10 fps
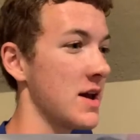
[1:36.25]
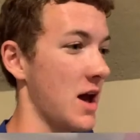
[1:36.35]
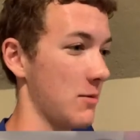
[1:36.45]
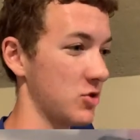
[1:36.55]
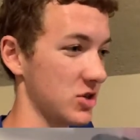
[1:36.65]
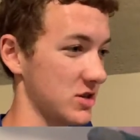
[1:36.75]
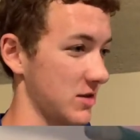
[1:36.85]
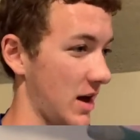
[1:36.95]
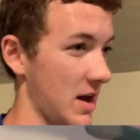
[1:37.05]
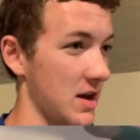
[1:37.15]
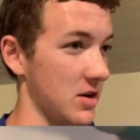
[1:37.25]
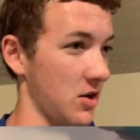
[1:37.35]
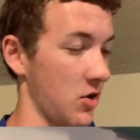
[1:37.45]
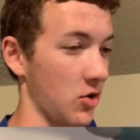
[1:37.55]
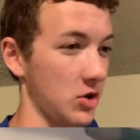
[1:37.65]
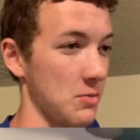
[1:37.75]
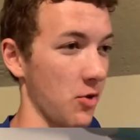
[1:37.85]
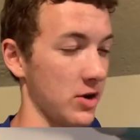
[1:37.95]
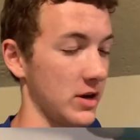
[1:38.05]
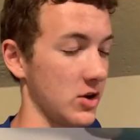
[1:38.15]
I had an early
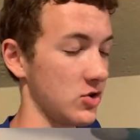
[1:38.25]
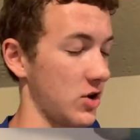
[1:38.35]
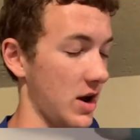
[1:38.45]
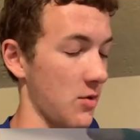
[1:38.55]
morning yesterday.